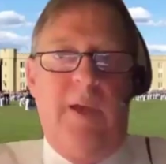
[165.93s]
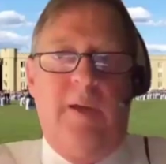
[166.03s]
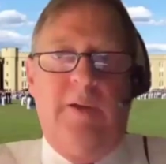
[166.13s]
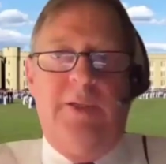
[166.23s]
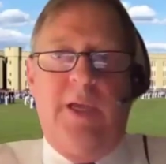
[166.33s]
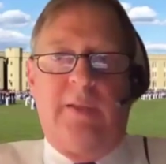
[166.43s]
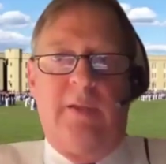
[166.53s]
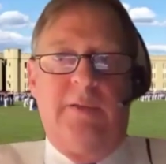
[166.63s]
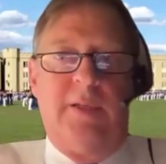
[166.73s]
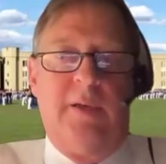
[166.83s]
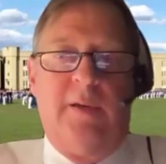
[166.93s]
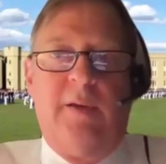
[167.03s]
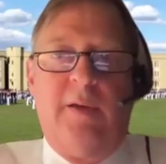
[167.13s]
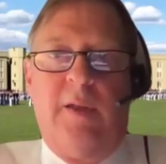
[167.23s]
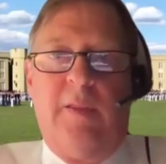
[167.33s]
may interject, there's
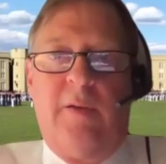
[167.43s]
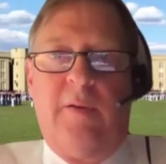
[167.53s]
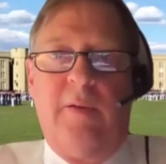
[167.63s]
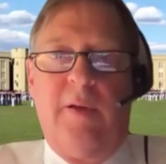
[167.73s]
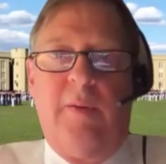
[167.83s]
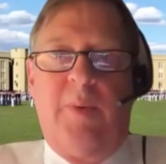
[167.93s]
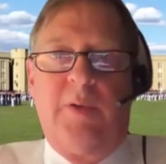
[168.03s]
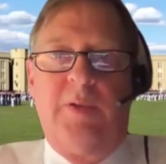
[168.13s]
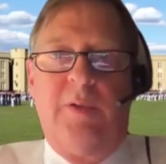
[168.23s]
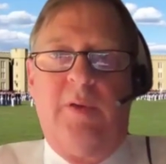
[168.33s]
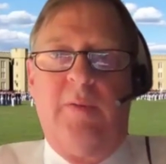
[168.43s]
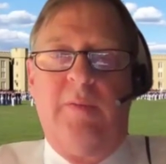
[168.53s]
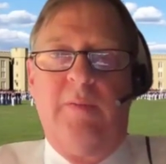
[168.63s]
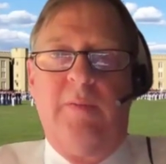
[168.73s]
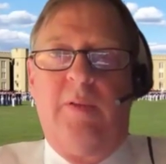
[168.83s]
another person on
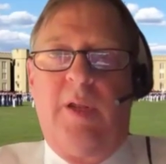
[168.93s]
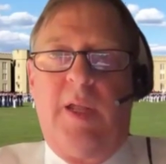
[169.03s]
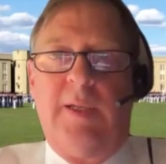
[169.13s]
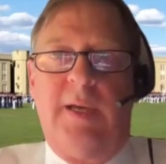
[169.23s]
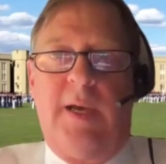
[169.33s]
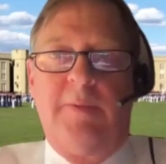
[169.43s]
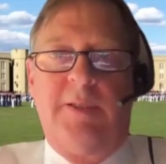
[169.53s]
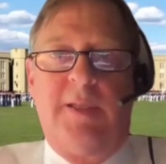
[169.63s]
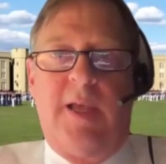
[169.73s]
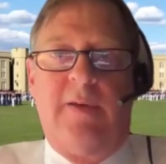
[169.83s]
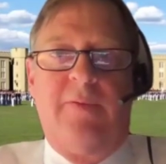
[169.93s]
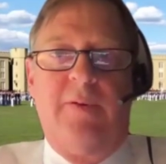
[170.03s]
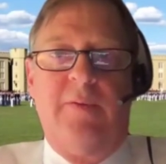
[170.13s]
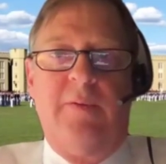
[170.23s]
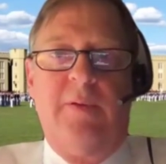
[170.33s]
the line, Thomas's
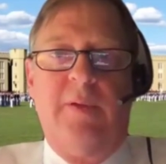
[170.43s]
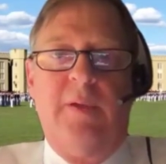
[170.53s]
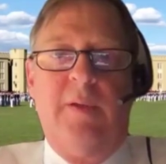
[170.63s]
iPhone.